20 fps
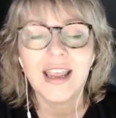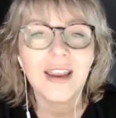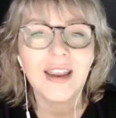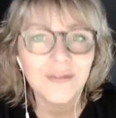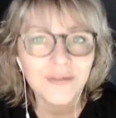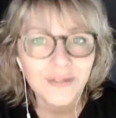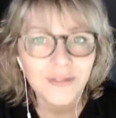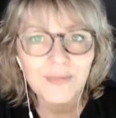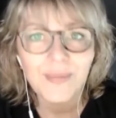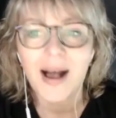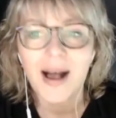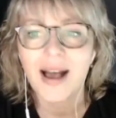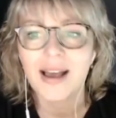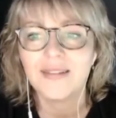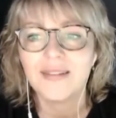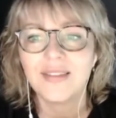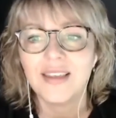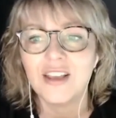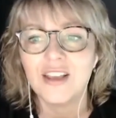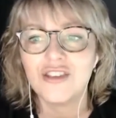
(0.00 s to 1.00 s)
every
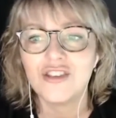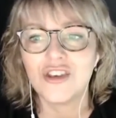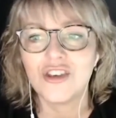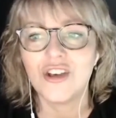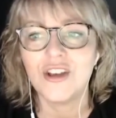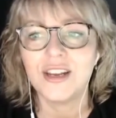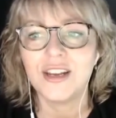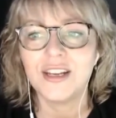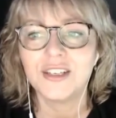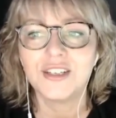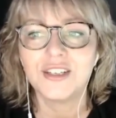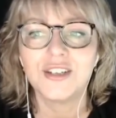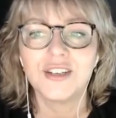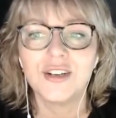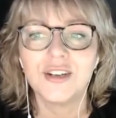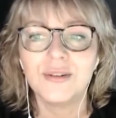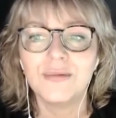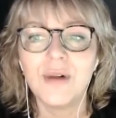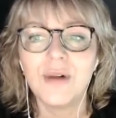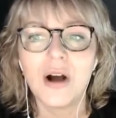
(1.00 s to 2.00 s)
part of their journey
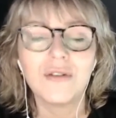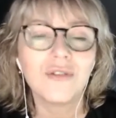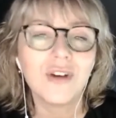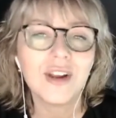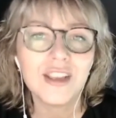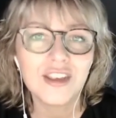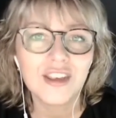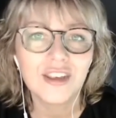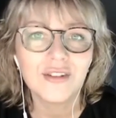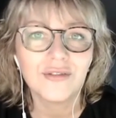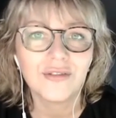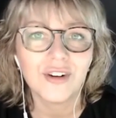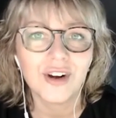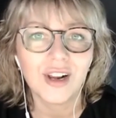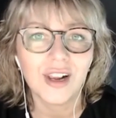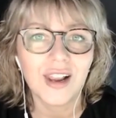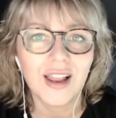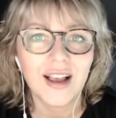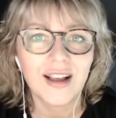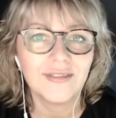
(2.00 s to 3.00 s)
too, while reaching for
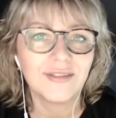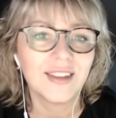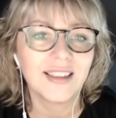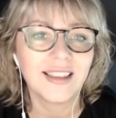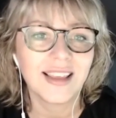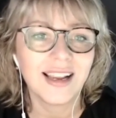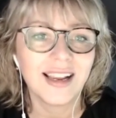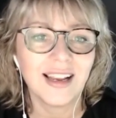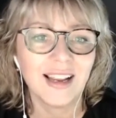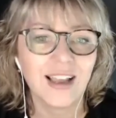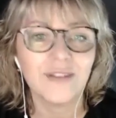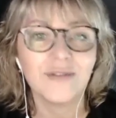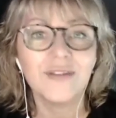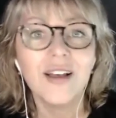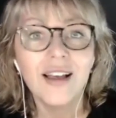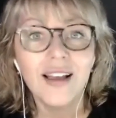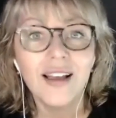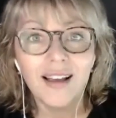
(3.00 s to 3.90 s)
a life that they love.